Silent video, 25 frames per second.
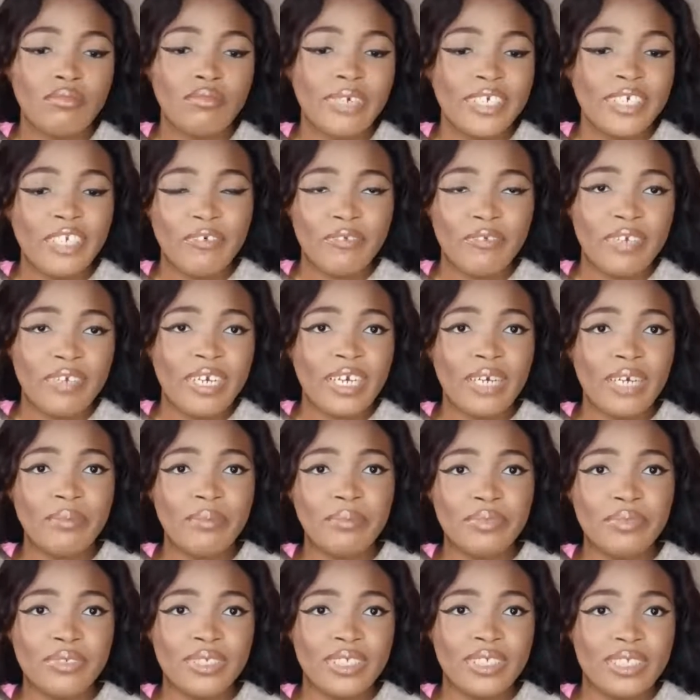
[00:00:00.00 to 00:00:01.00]
I don't feel like I
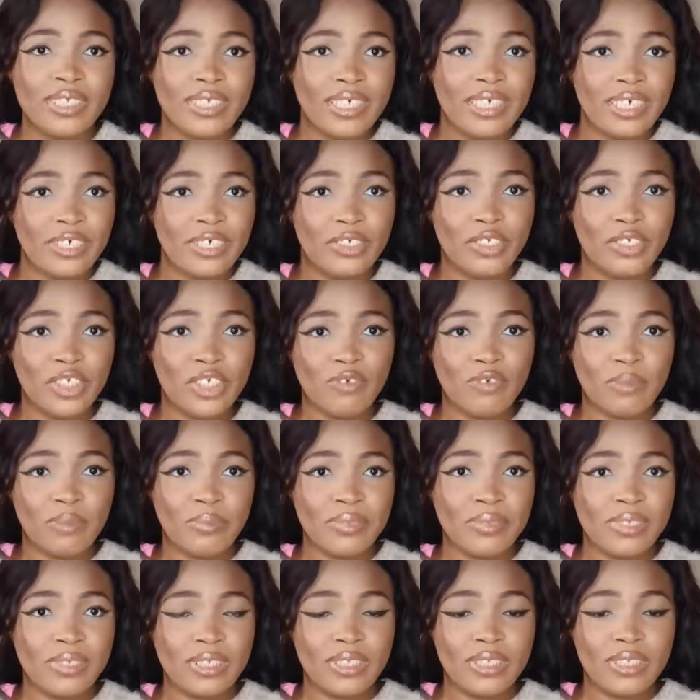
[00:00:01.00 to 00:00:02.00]
put this here just for
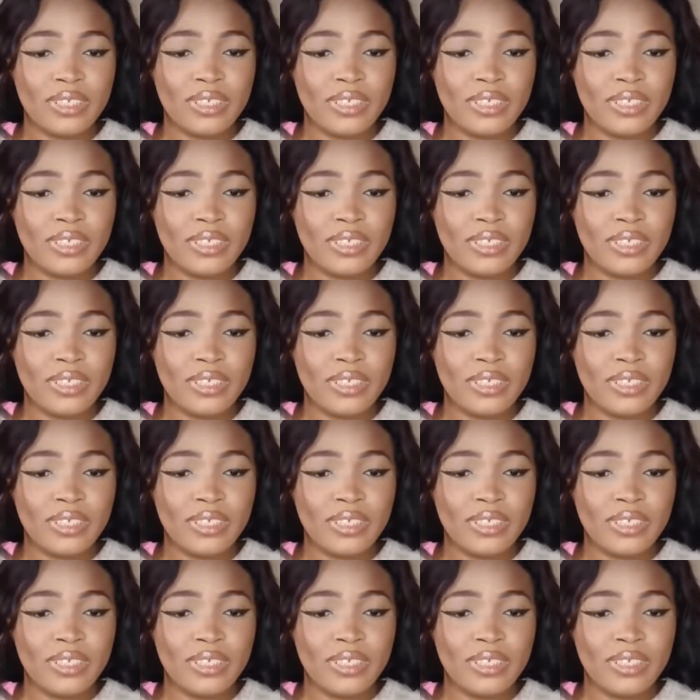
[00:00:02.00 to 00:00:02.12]
putting